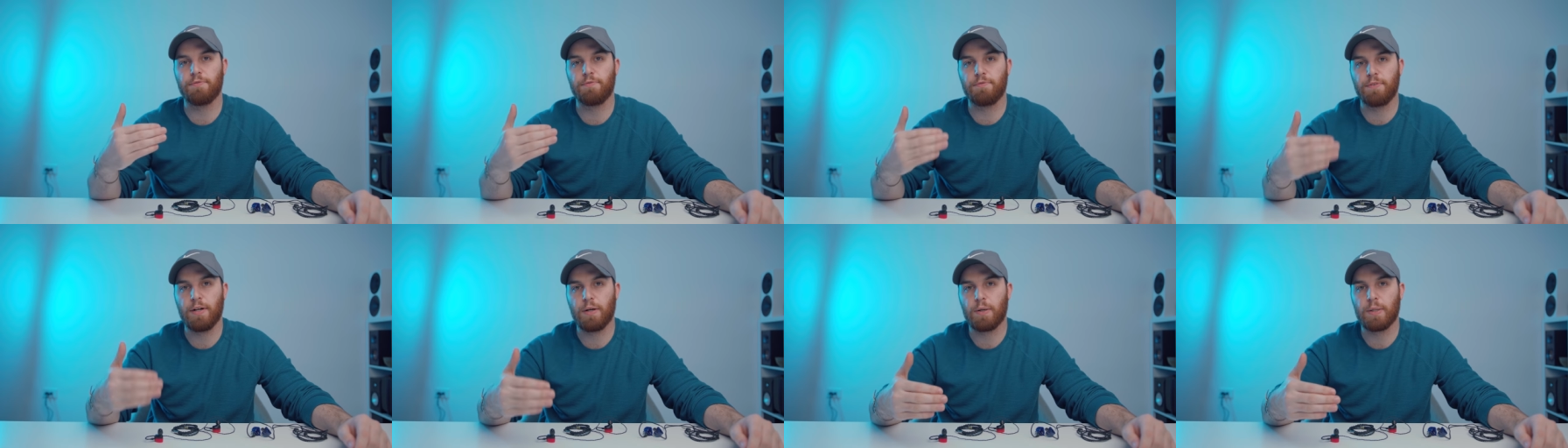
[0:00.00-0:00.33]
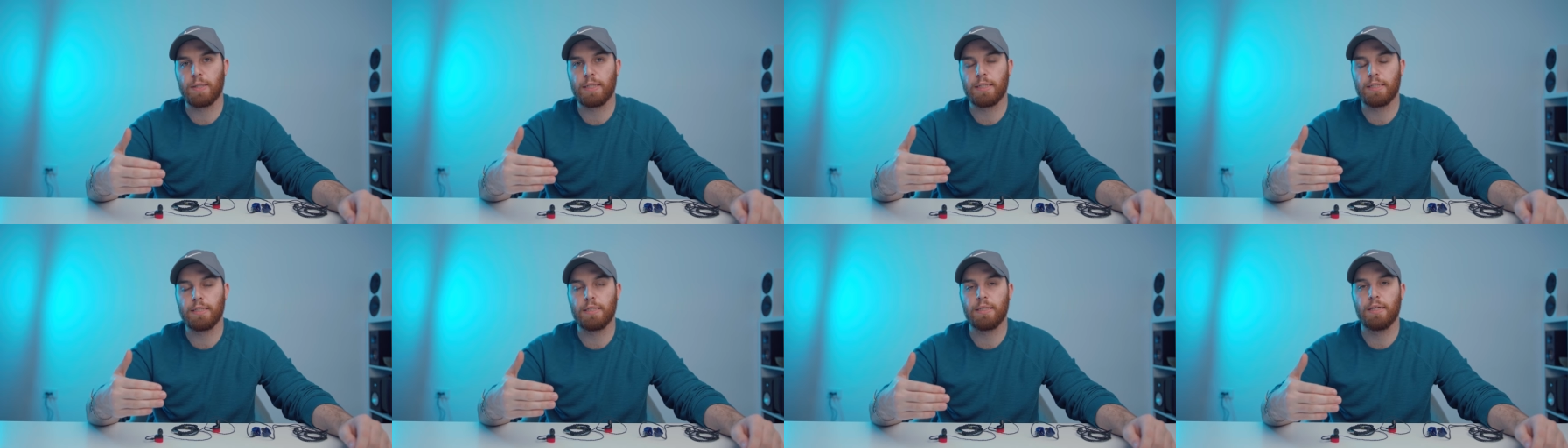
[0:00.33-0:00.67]
a
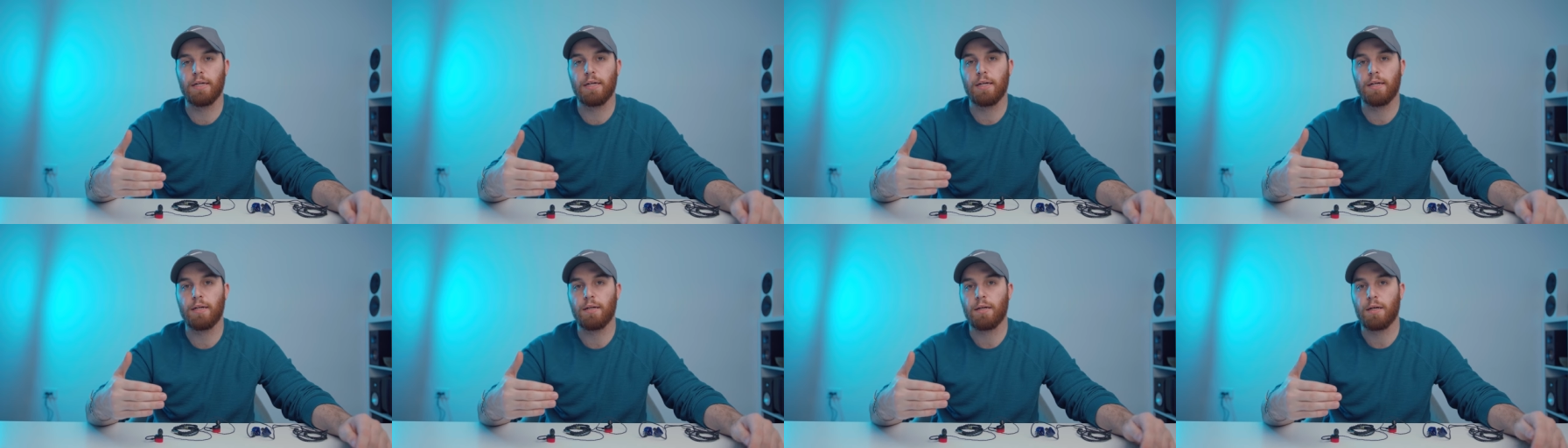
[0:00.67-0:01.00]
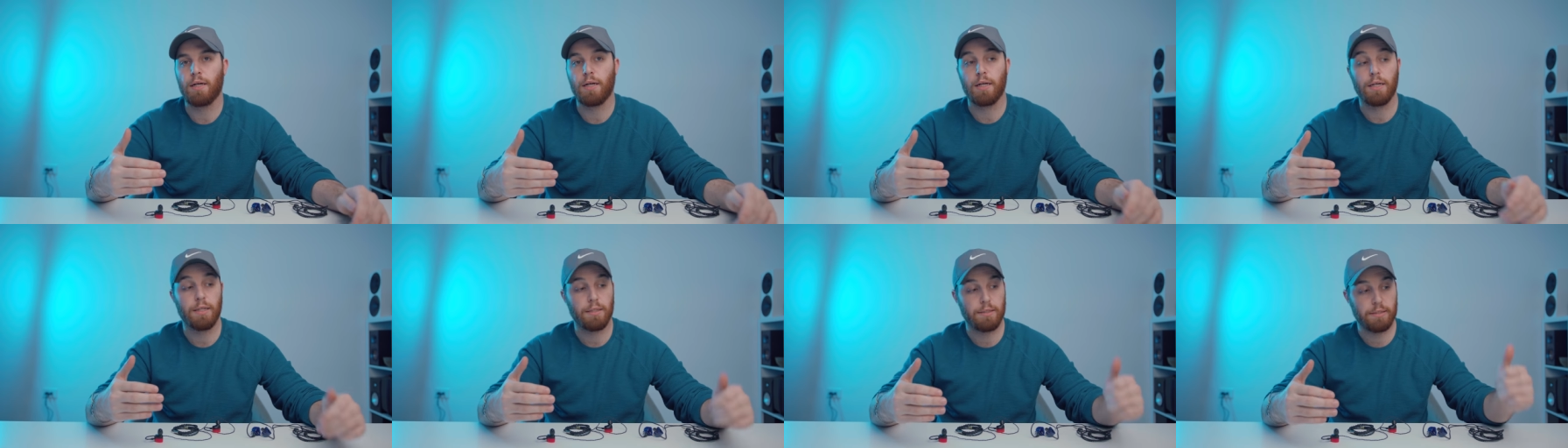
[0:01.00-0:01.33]
very
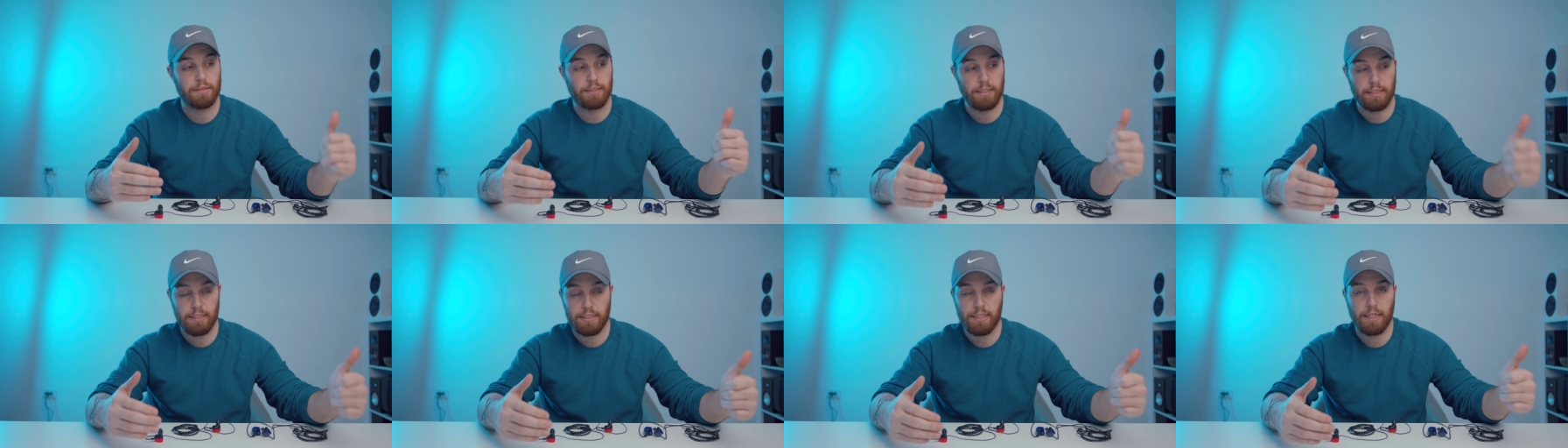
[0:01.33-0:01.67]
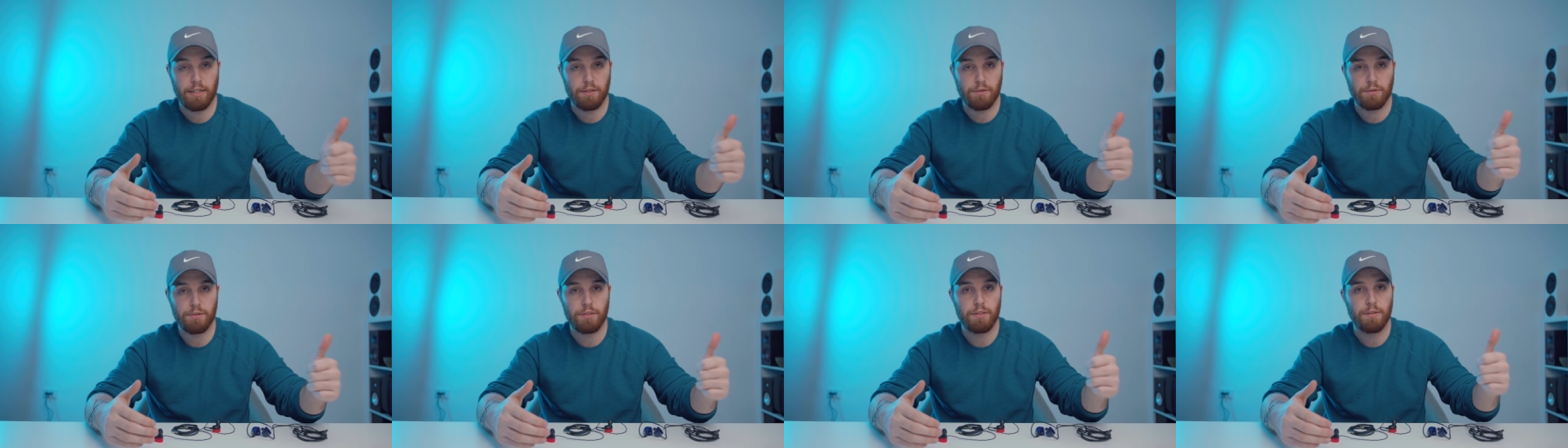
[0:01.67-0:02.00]

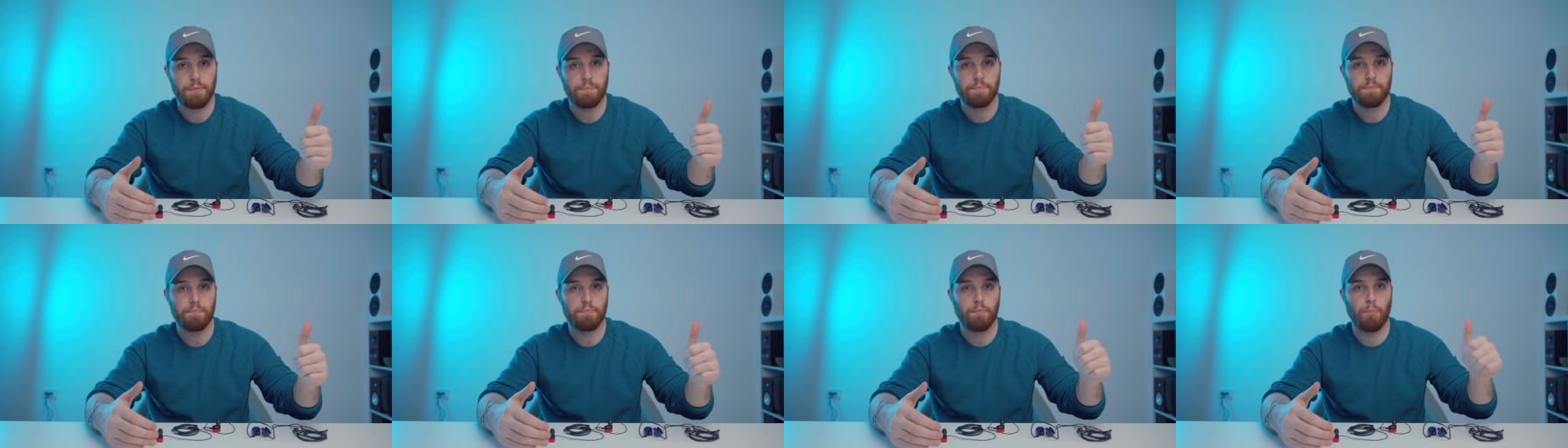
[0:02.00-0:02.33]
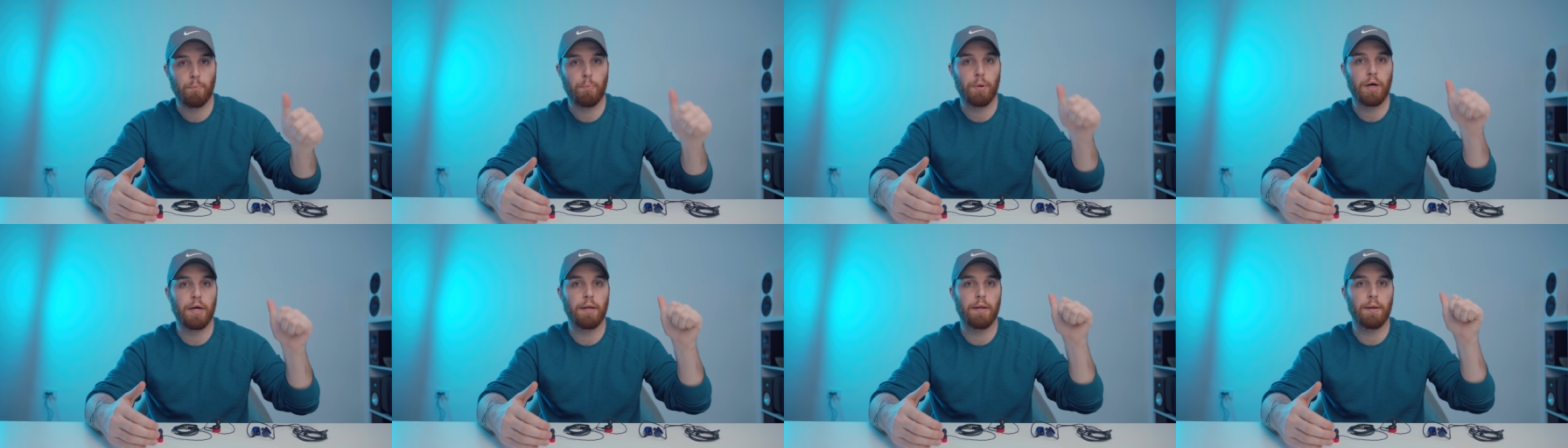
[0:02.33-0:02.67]
detailed
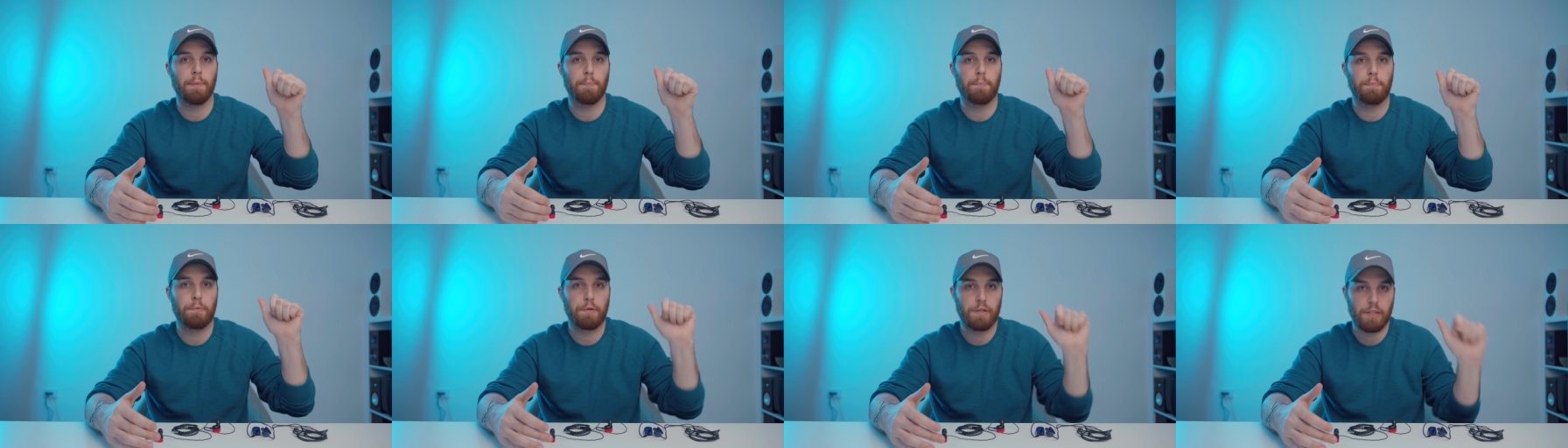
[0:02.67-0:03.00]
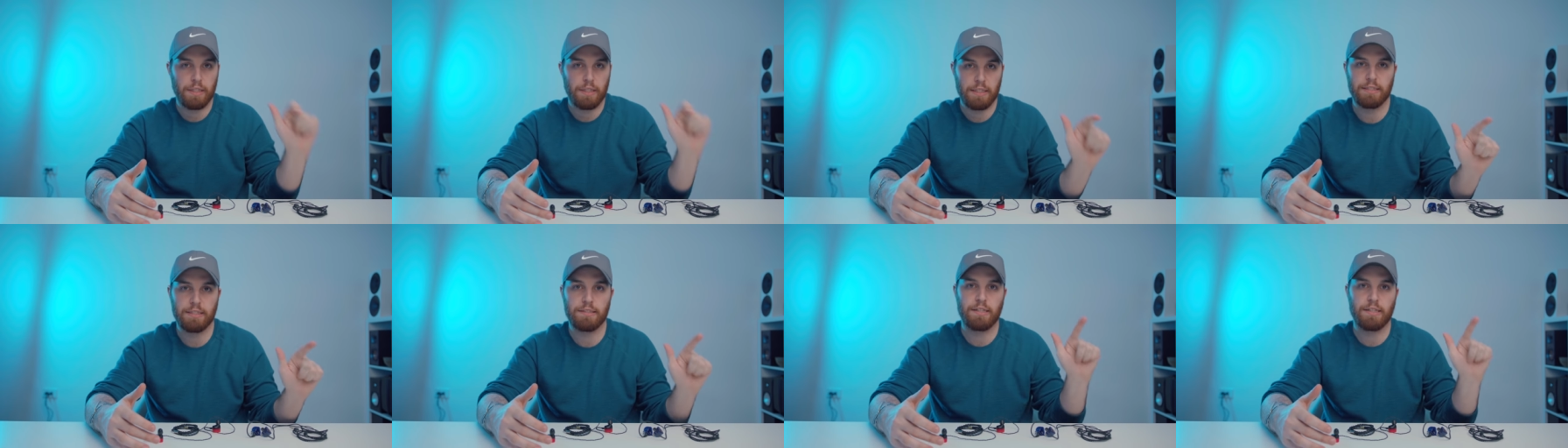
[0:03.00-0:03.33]
but
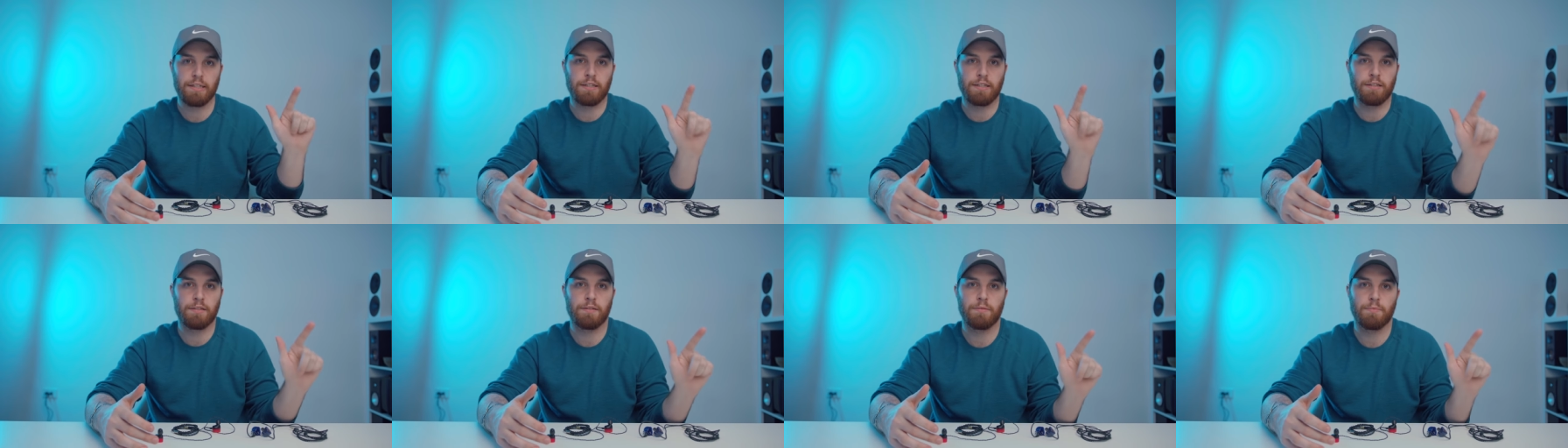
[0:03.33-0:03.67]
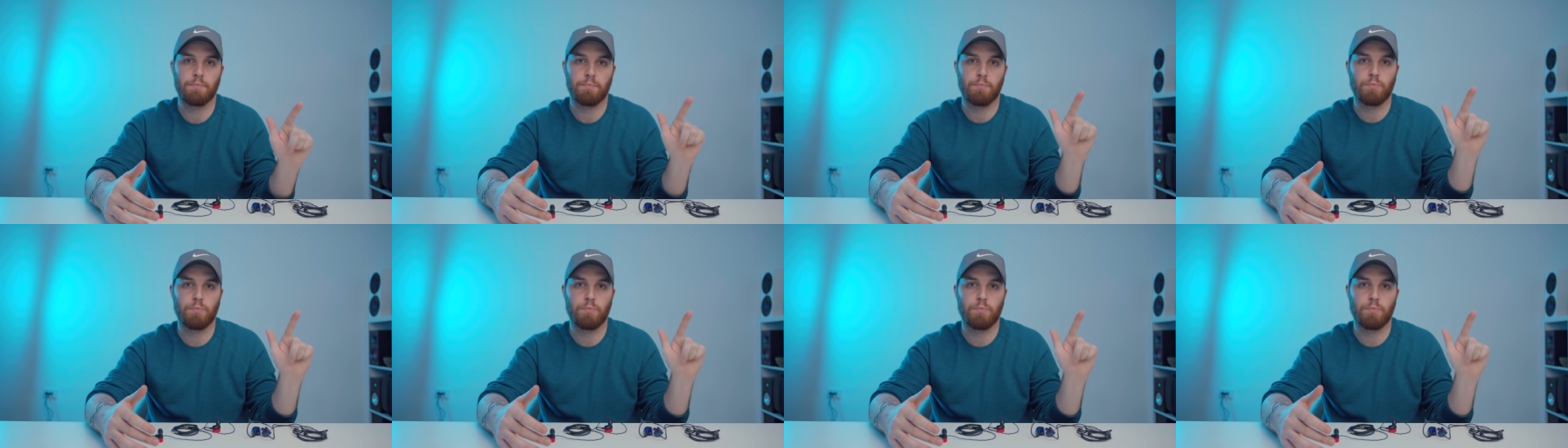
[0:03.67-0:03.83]
pleasing,